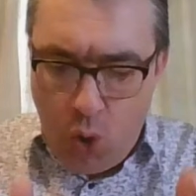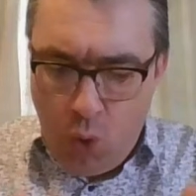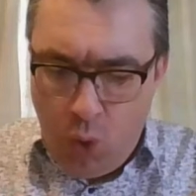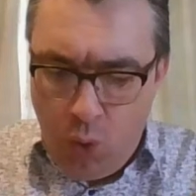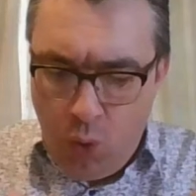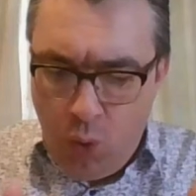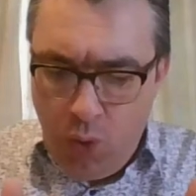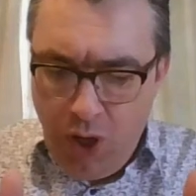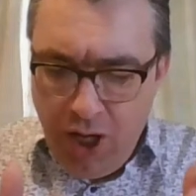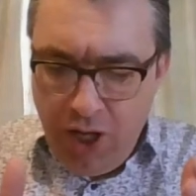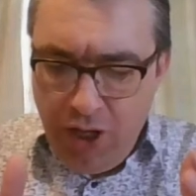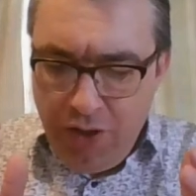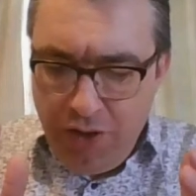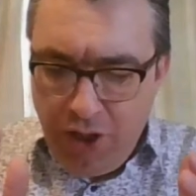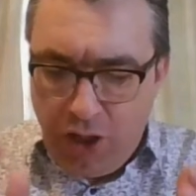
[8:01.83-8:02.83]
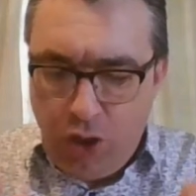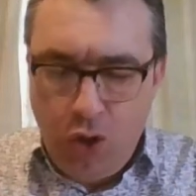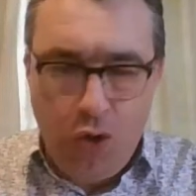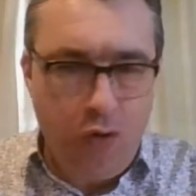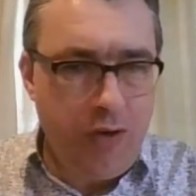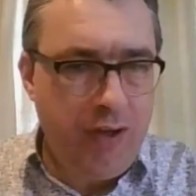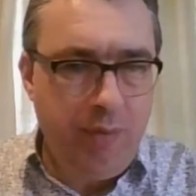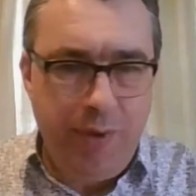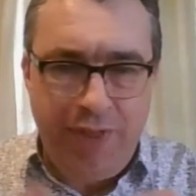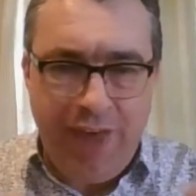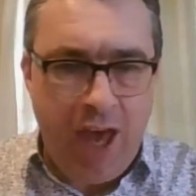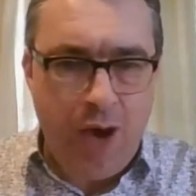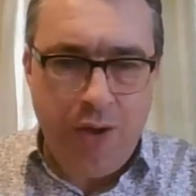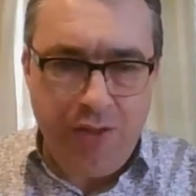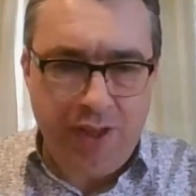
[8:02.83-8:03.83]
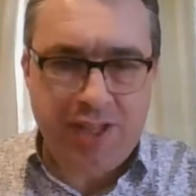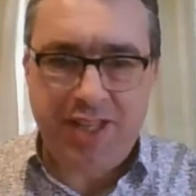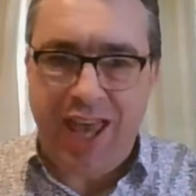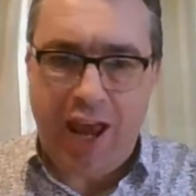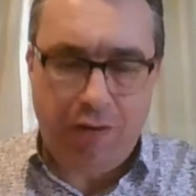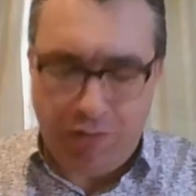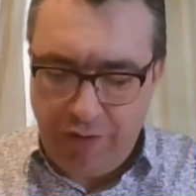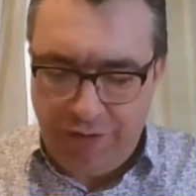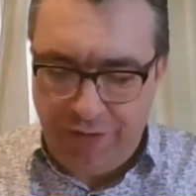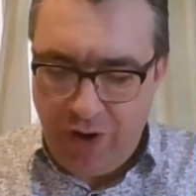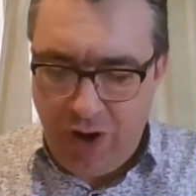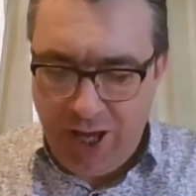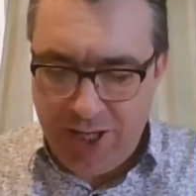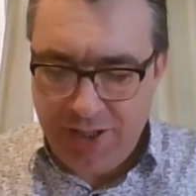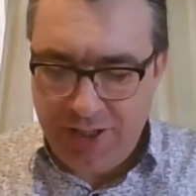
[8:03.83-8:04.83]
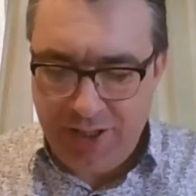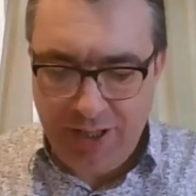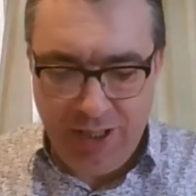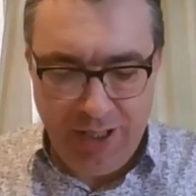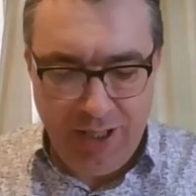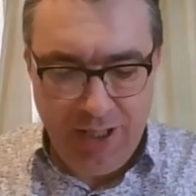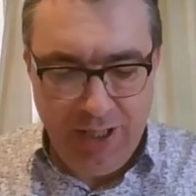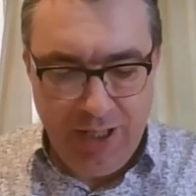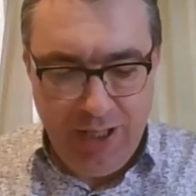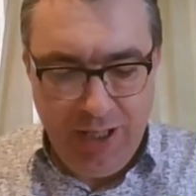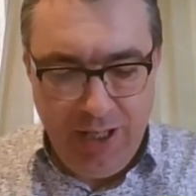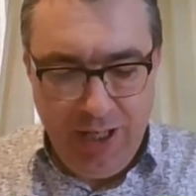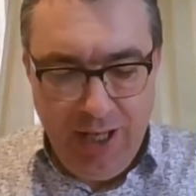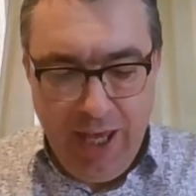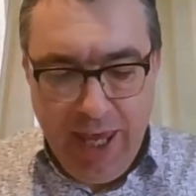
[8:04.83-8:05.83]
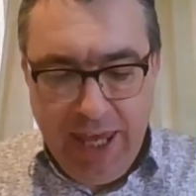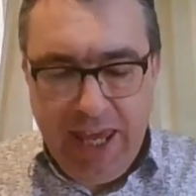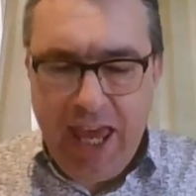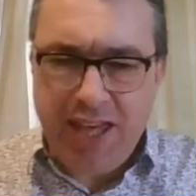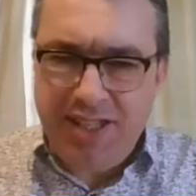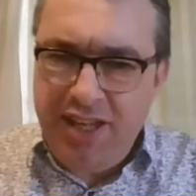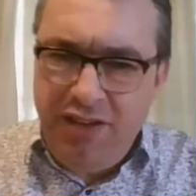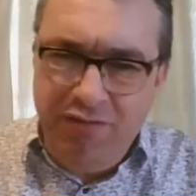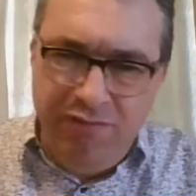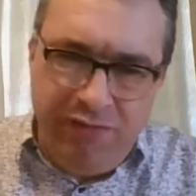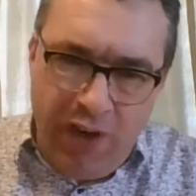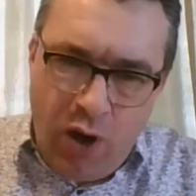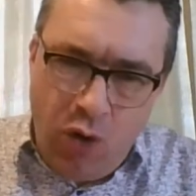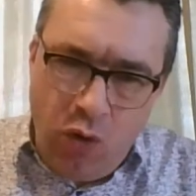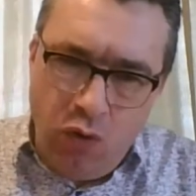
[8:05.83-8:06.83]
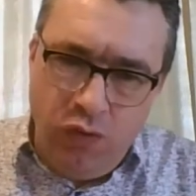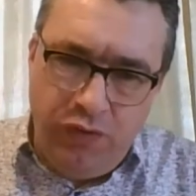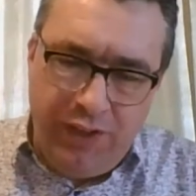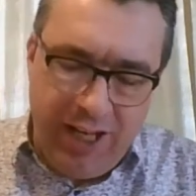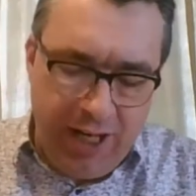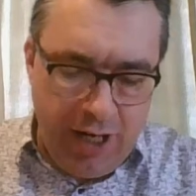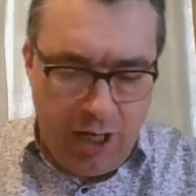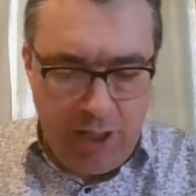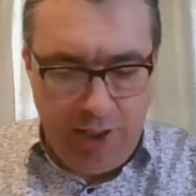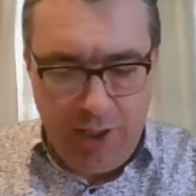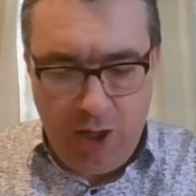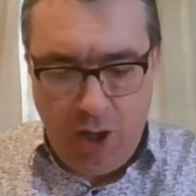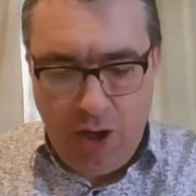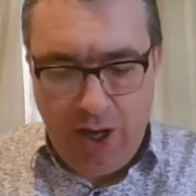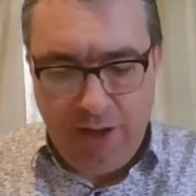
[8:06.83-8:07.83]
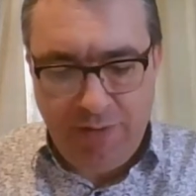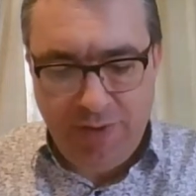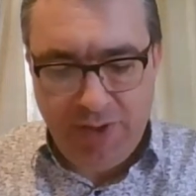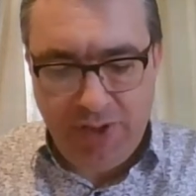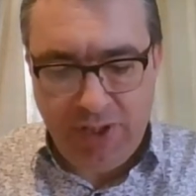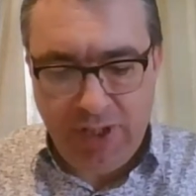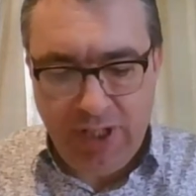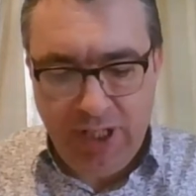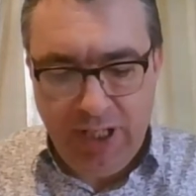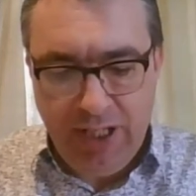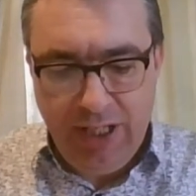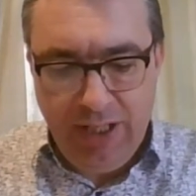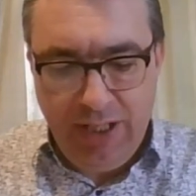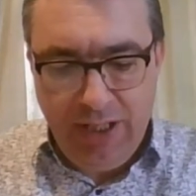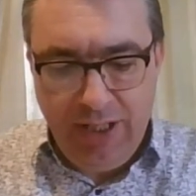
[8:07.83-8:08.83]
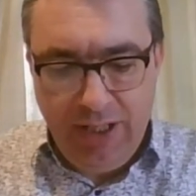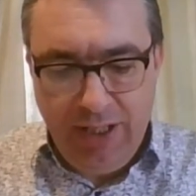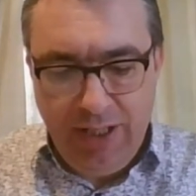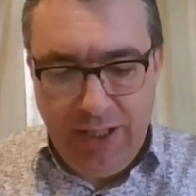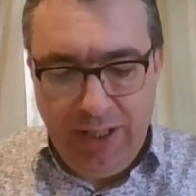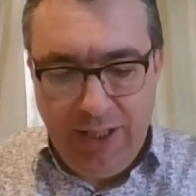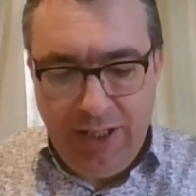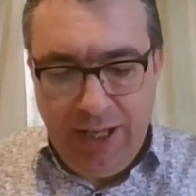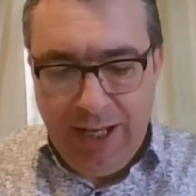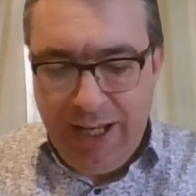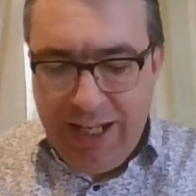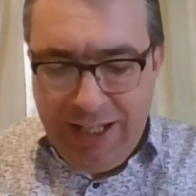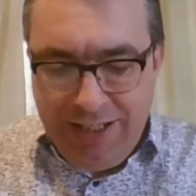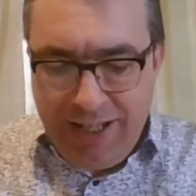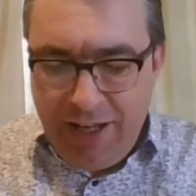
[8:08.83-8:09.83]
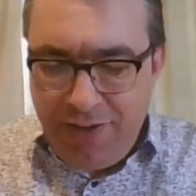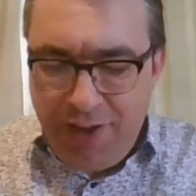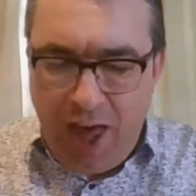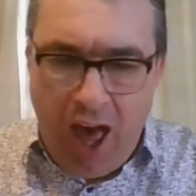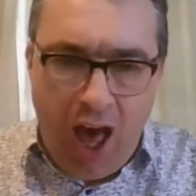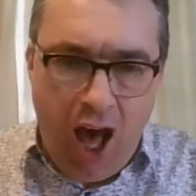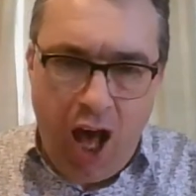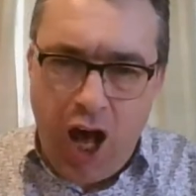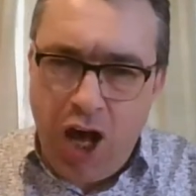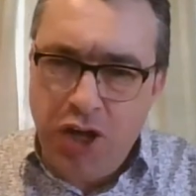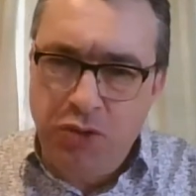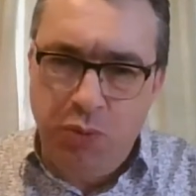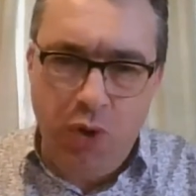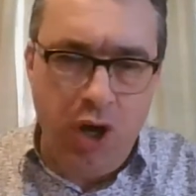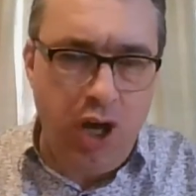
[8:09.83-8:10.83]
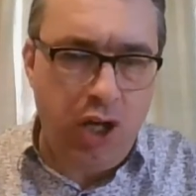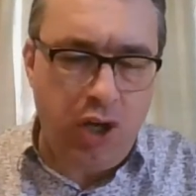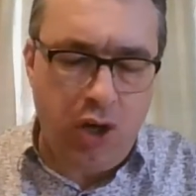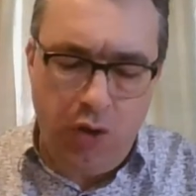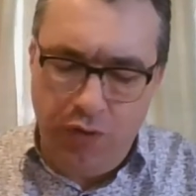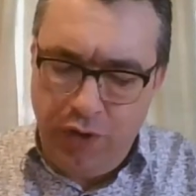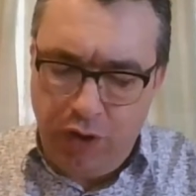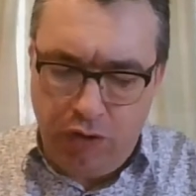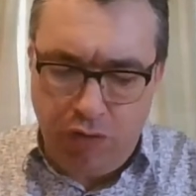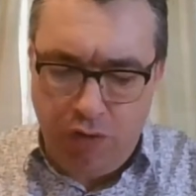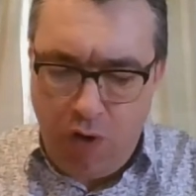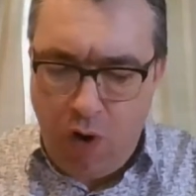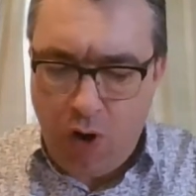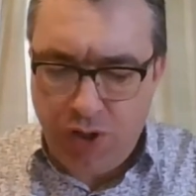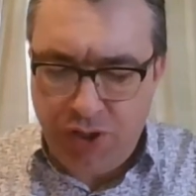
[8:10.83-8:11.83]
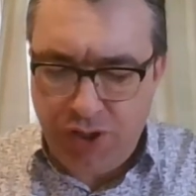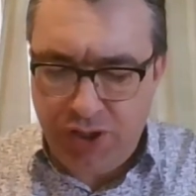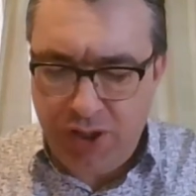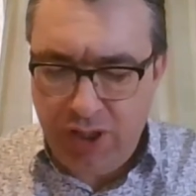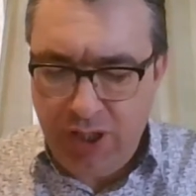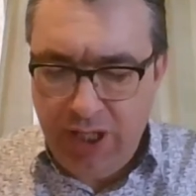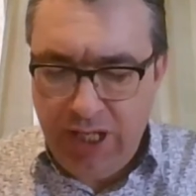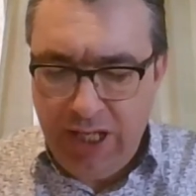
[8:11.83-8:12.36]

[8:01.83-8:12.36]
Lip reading: all the glory without the sacrifice. He gets involved in our lives. And he did the hard work on the cross